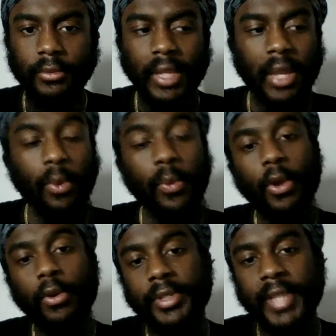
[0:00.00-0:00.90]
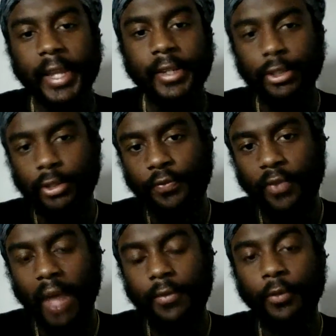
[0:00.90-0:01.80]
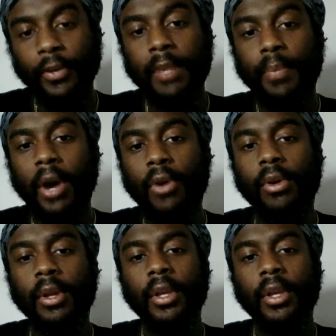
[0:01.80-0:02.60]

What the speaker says: And when we go to 2nd Ezra 5, you read about